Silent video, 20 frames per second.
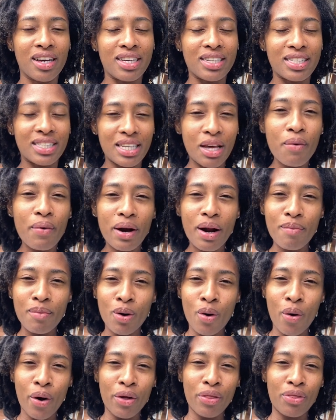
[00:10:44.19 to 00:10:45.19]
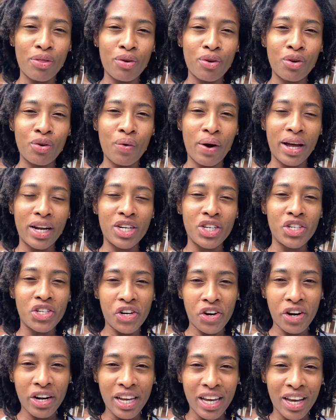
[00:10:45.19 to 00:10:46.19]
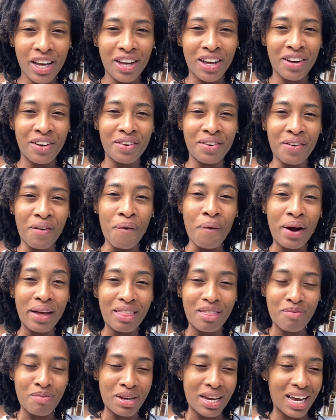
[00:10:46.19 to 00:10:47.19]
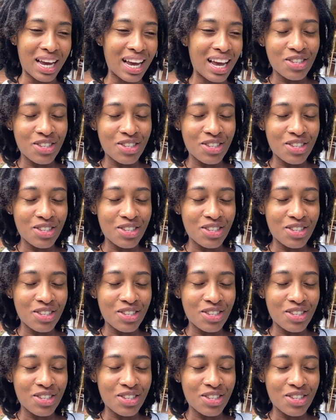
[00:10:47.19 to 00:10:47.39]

see what I'm going through and journeying with me.